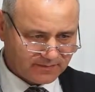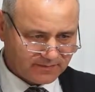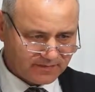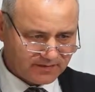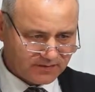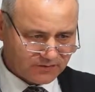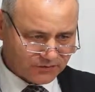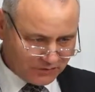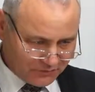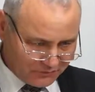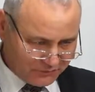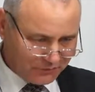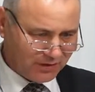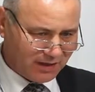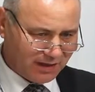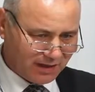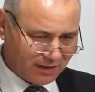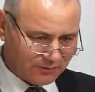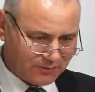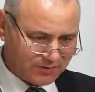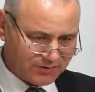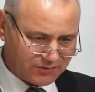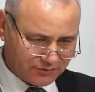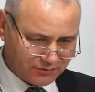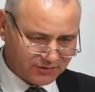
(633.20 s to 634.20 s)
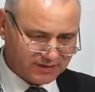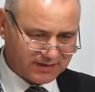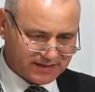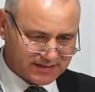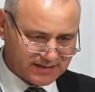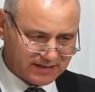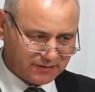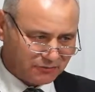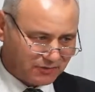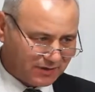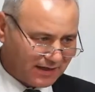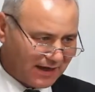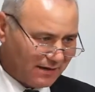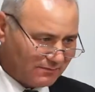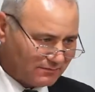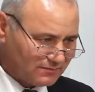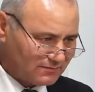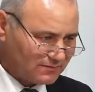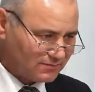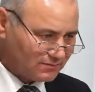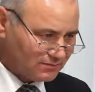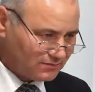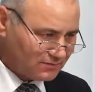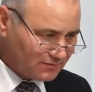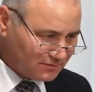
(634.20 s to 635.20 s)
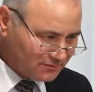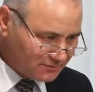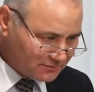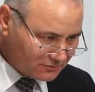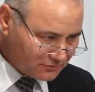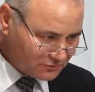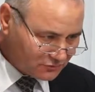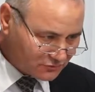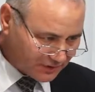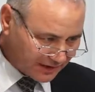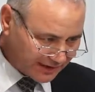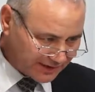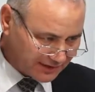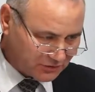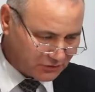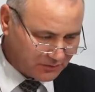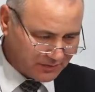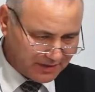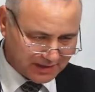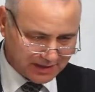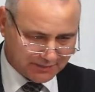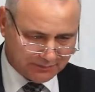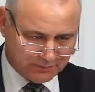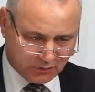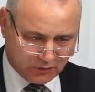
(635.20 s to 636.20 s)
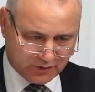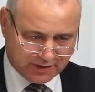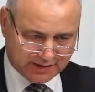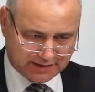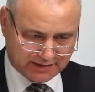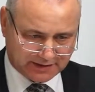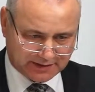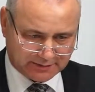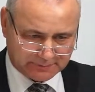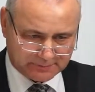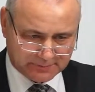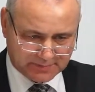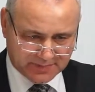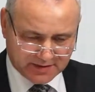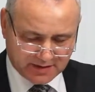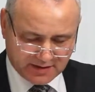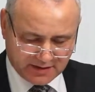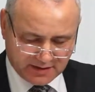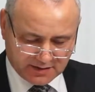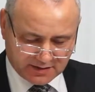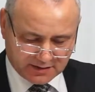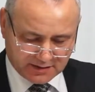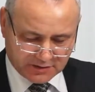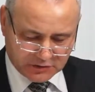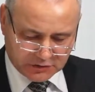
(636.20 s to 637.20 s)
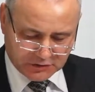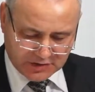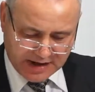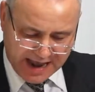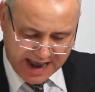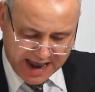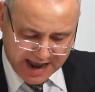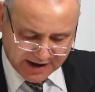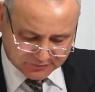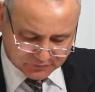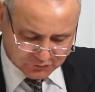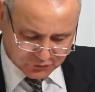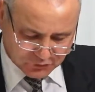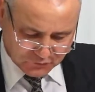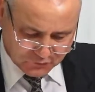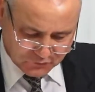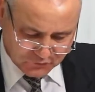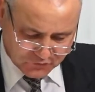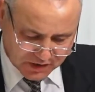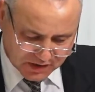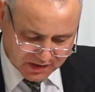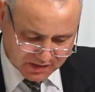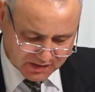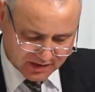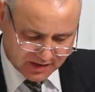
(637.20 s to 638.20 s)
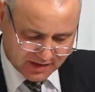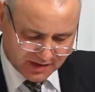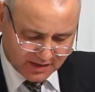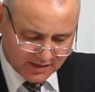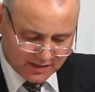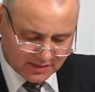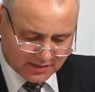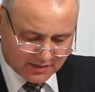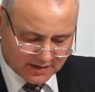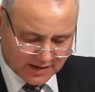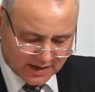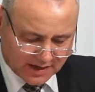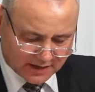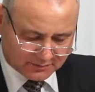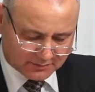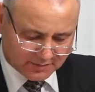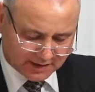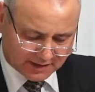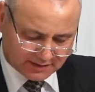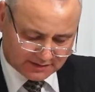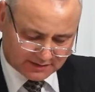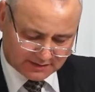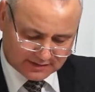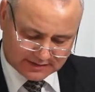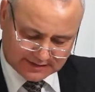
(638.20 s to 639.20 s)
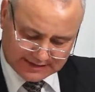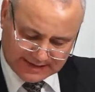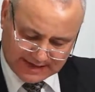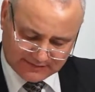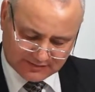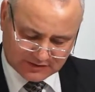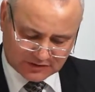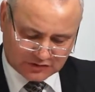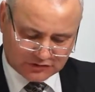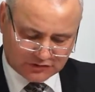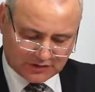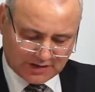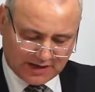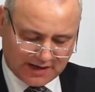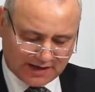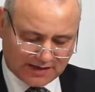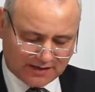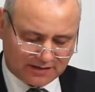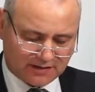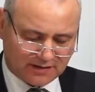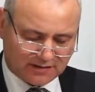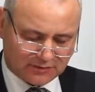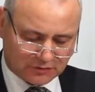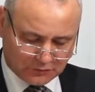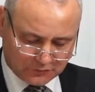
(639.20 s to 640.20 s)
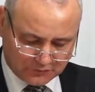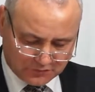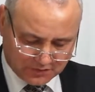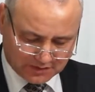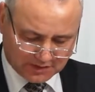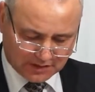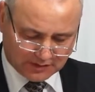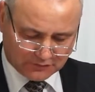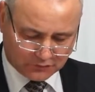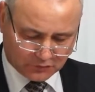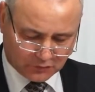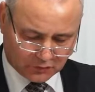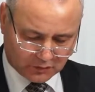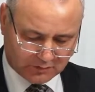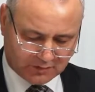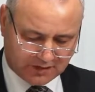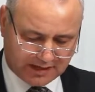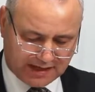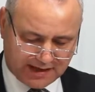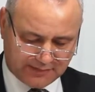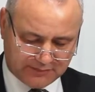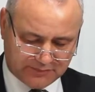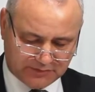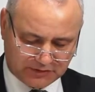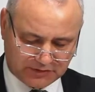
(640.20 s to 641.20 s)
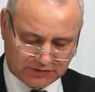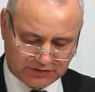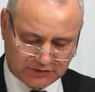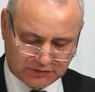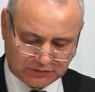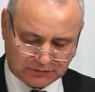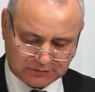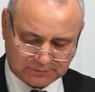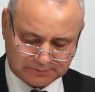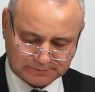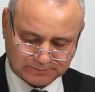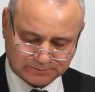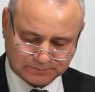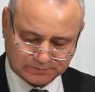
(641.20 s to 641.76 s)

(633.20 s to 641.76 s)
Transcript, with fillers: Do you follow me? Do you understand what I'm trying to make a point in? You have to fit in that, but never try to fit that formula upon you.